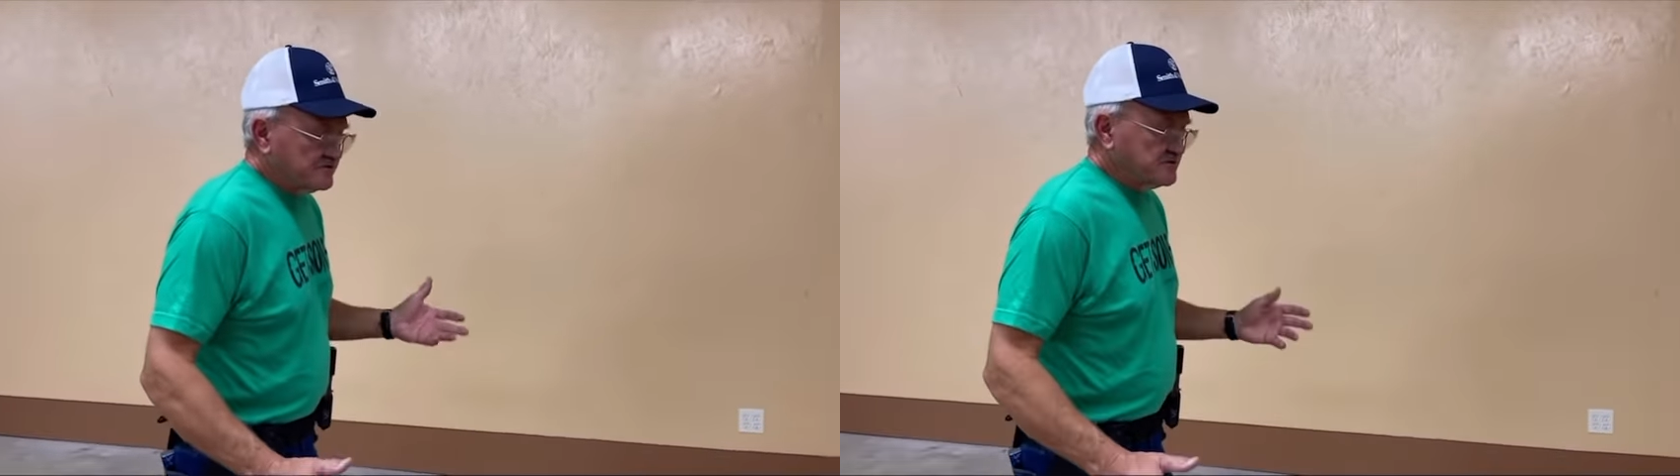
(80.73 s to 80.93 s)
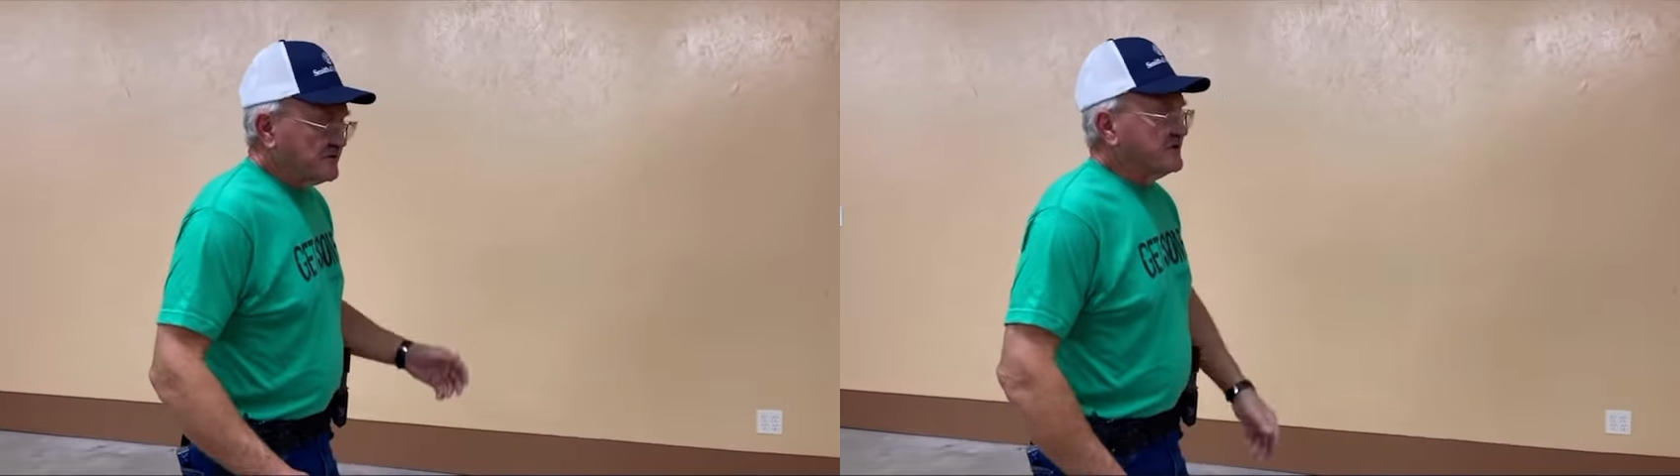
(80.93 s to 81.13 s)

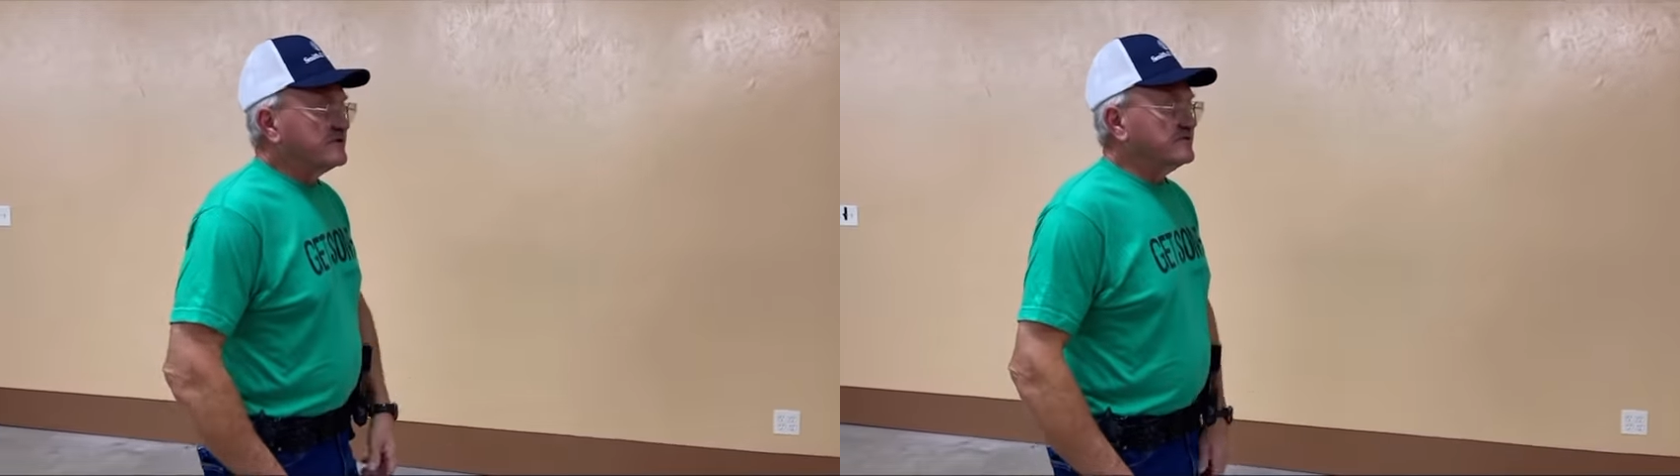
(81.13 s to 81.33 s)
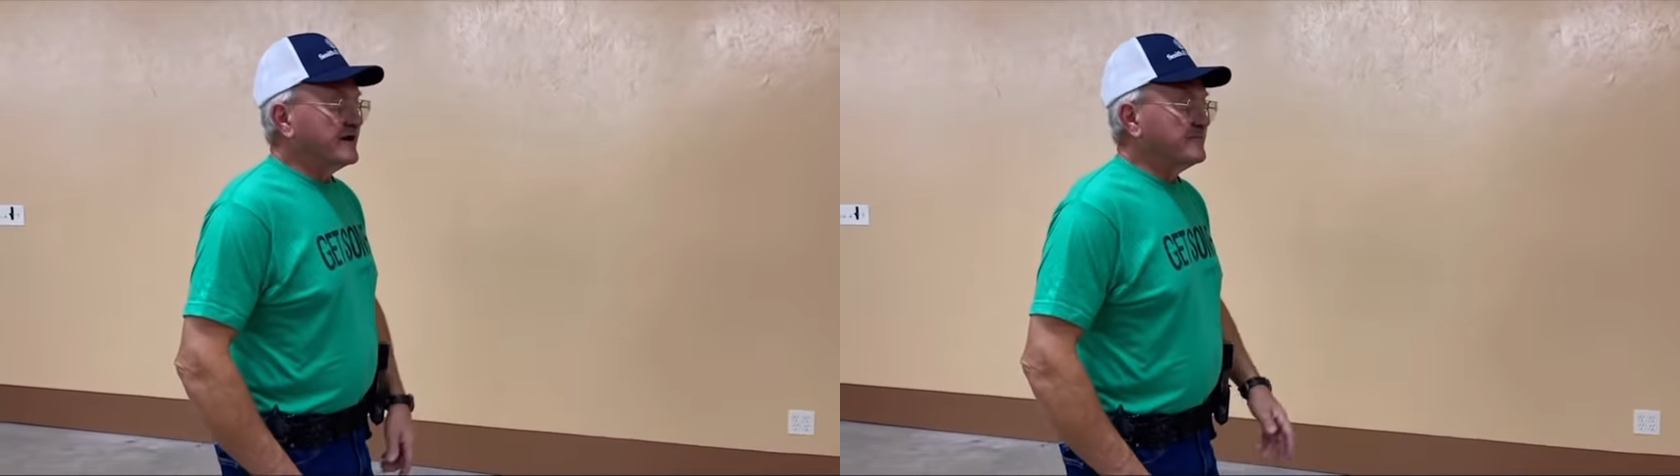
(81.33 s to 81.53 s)
you can
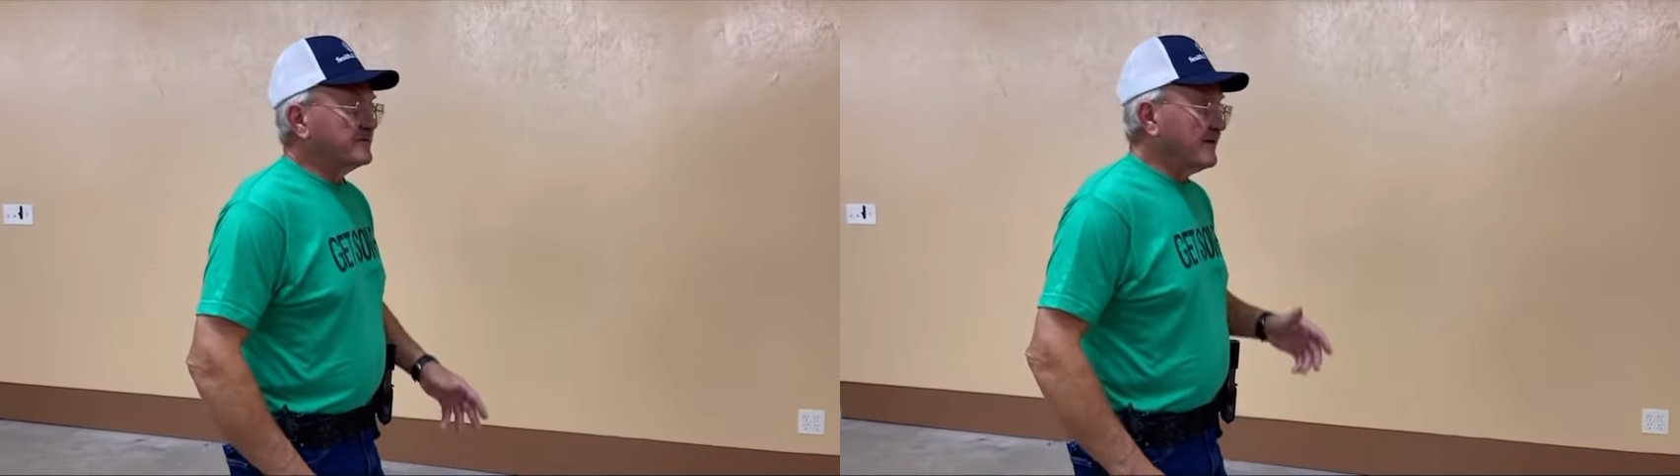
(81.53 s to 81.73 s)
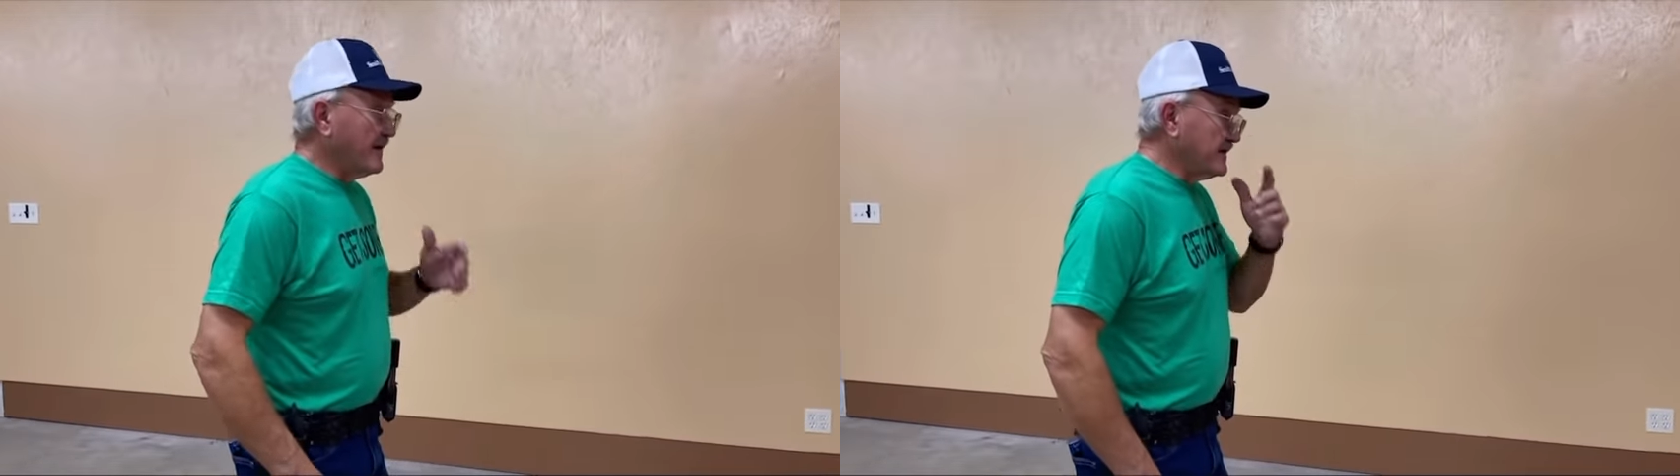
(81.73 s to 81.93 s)
do that, but the
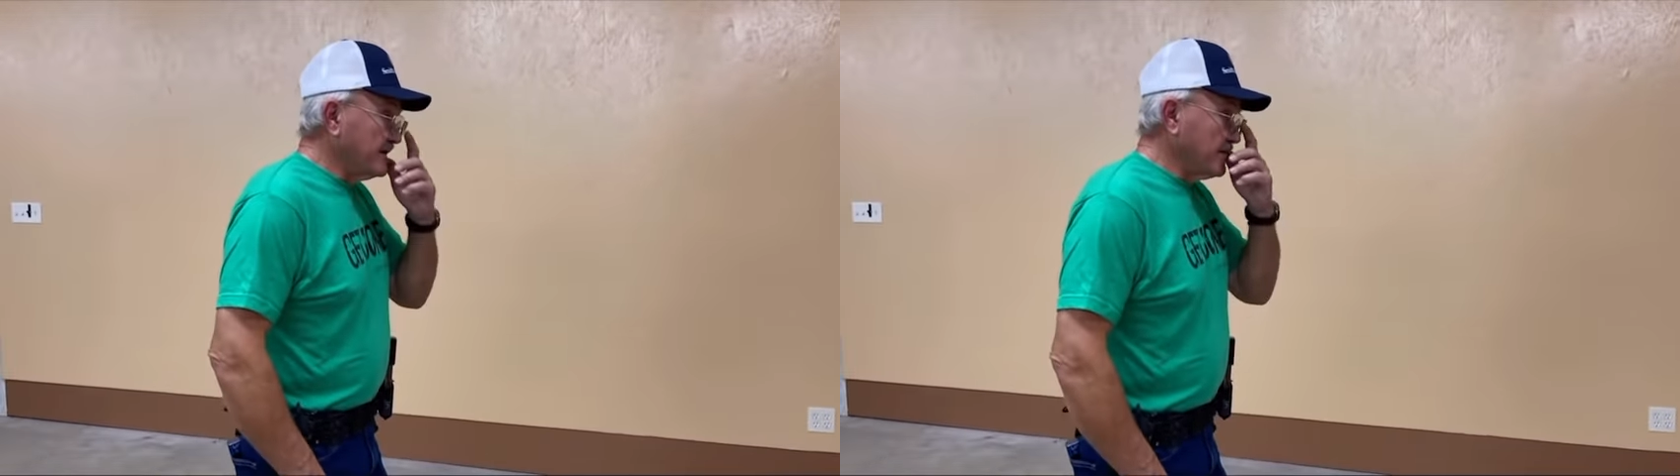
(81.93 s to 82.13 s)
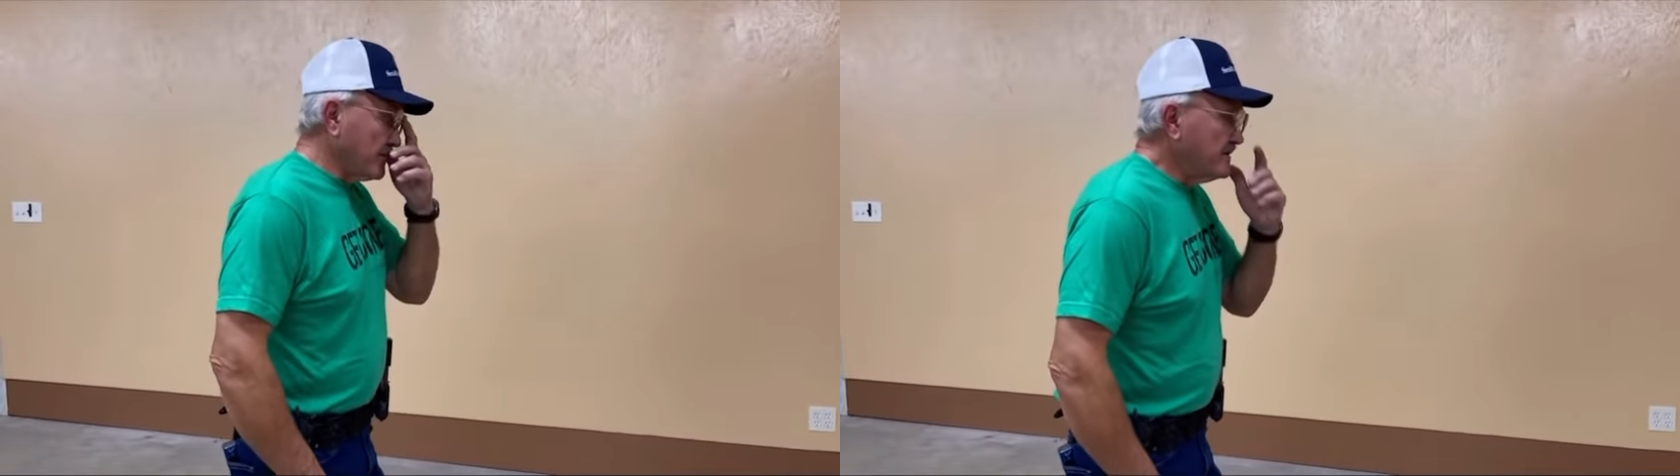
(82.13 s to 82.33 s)

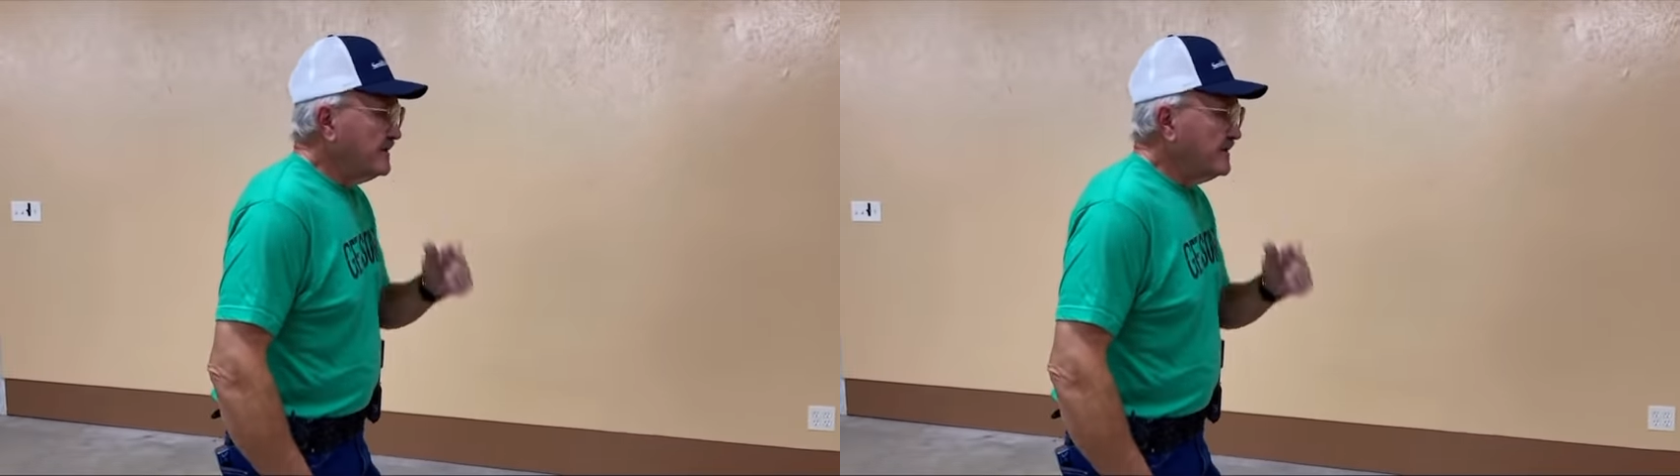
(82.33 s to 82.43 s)
idea